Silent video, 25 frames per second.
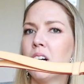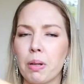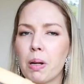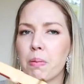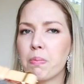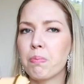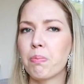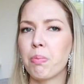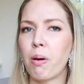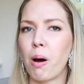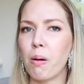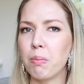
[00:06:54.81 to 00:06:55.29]
but
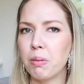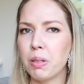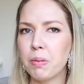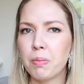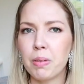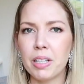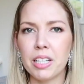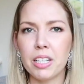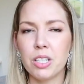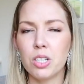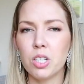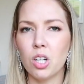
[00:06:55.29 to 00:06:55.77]
I'm
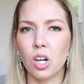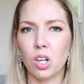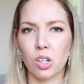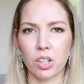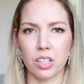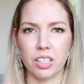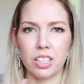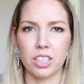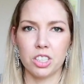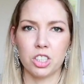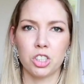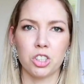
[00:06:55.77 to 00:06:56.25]
probably not
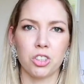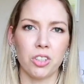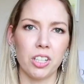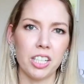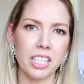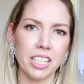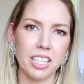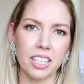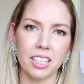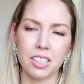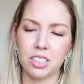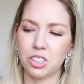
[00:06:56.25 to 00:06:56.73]
going to
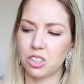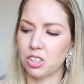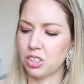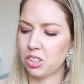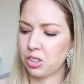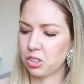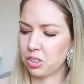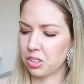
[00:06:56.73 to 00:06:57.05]
treat it just